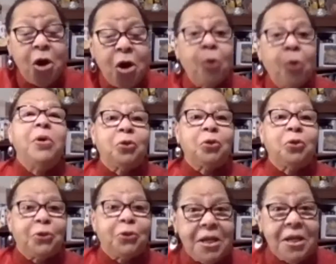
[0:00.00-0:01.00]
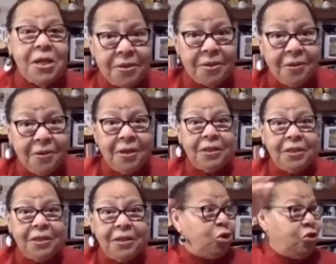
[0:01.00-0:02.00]
original sin. And
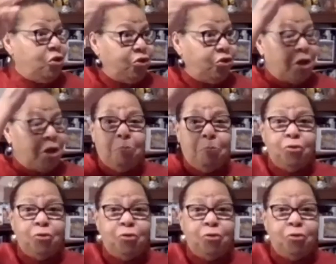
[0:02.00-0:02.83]
then Jim